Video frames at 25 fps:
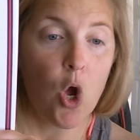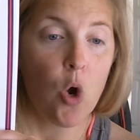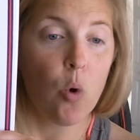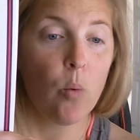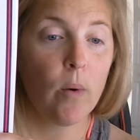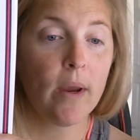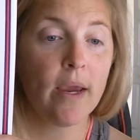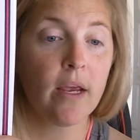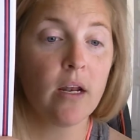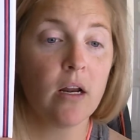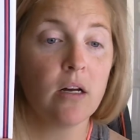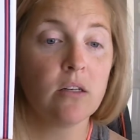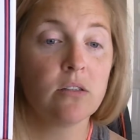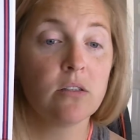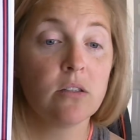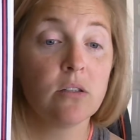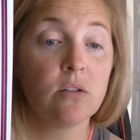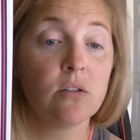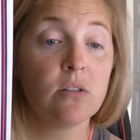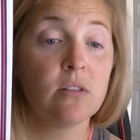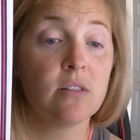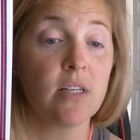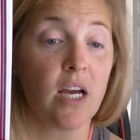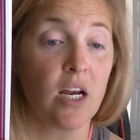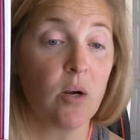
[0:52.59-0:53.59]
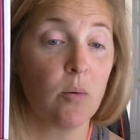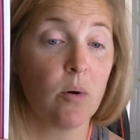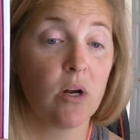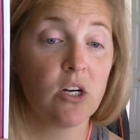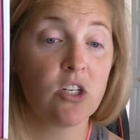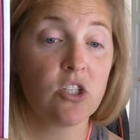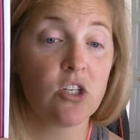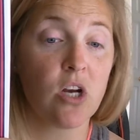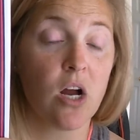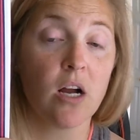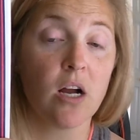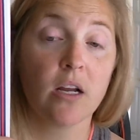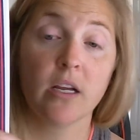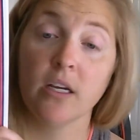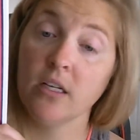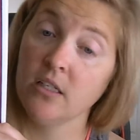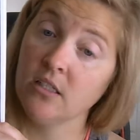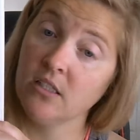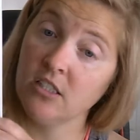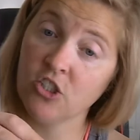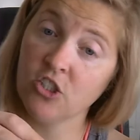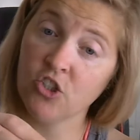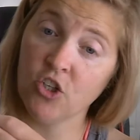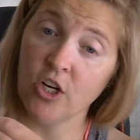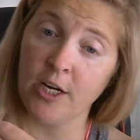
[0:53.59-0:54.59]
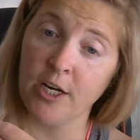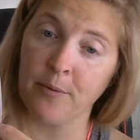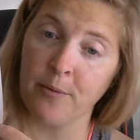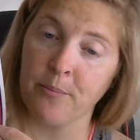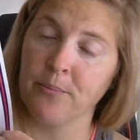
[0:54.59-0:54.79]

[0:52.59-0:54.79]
We can also use sidewalk chalk and string.